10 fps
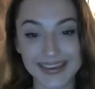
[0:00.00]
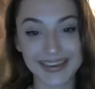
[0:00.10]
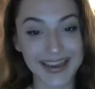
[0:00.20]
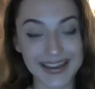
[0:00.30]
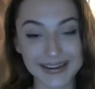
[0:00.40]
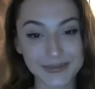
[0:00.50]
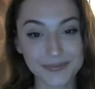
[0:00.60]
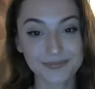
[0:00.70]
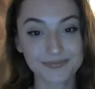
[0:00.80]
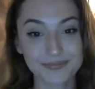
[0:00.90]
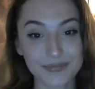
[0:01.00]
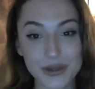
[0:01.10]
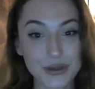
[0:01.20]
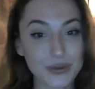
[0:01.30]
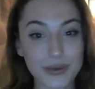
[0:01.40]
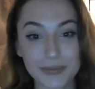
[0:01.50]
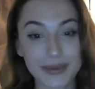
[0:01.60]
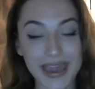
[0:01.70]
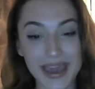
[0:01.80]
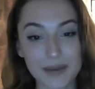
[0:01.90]
get a new
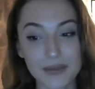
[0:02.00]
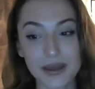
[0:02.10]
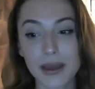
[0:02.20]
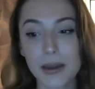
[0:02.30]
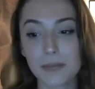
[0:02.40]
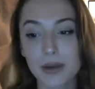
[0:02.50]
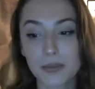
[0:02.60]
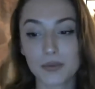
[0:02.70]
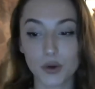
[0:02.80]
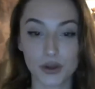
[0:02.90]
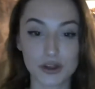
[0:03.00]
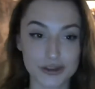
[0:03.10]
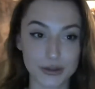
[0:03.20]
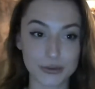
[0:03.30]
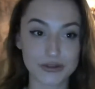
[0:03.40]
webcam, but I'm going to.